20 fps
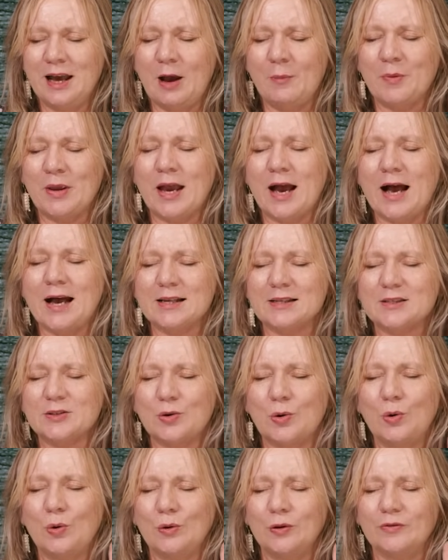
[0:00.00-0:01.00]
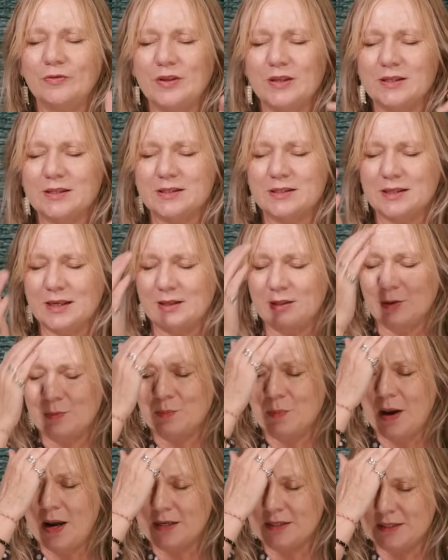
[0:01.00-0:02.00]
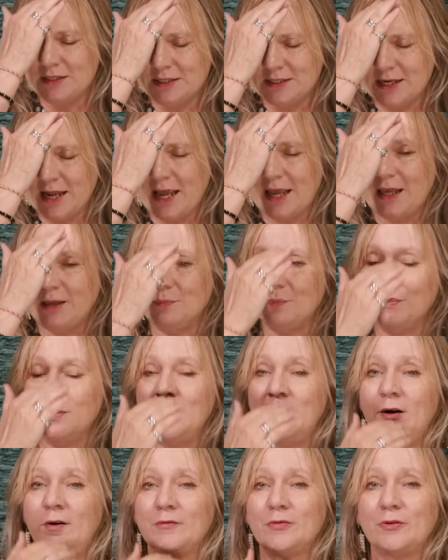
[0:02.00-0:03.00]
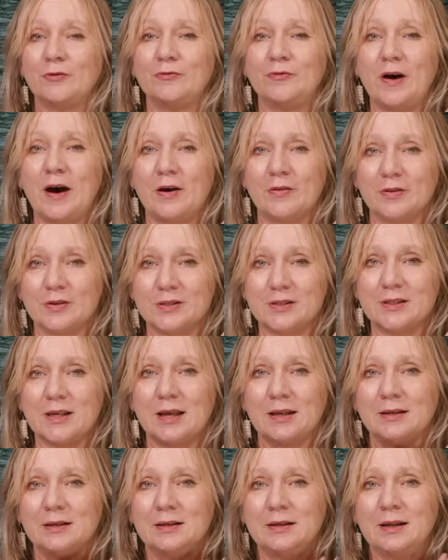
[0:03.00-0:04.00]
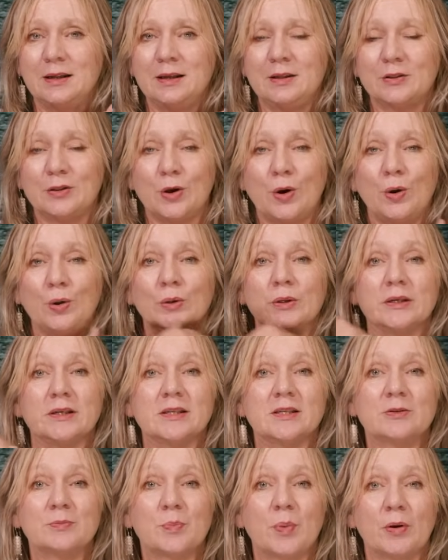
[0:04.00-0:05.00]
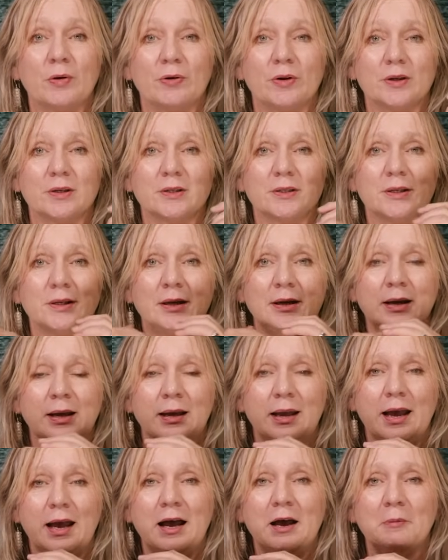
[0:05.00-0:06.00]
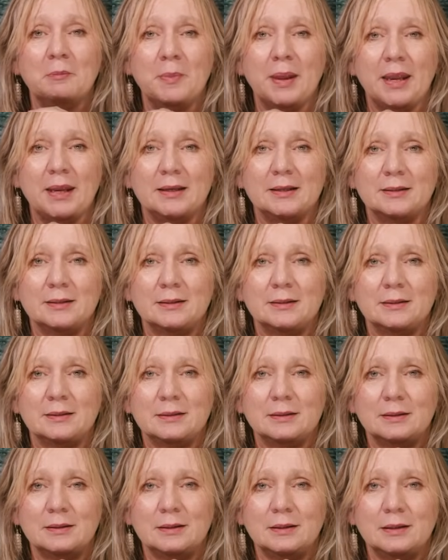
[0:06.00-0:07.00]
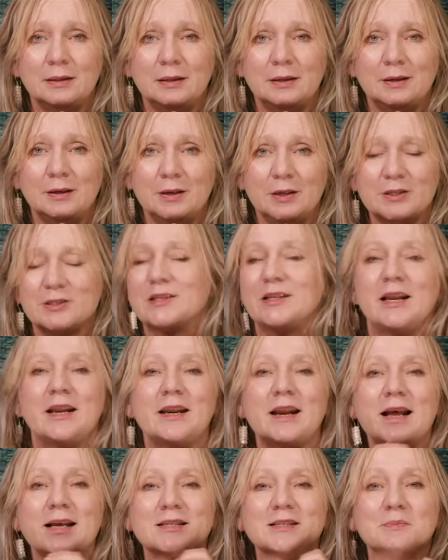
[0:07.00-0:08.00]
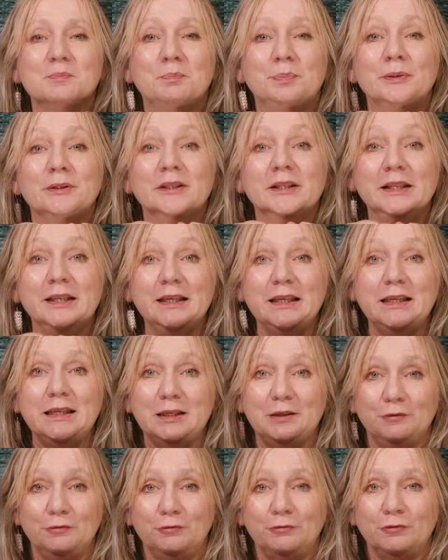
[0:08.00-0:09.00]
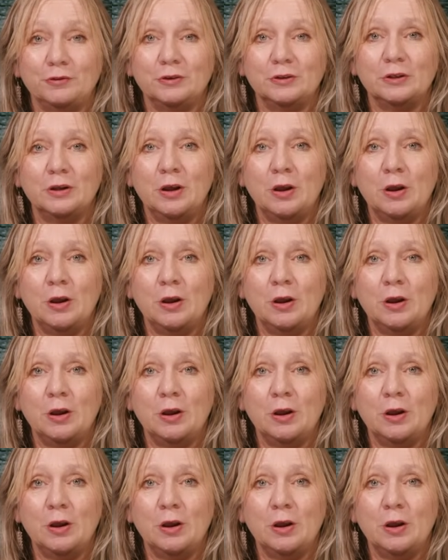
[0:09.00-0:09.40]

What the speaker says: And we ask all of this in the mighty name of the Father, Son, the Holy Spirit. Amen. So let us believe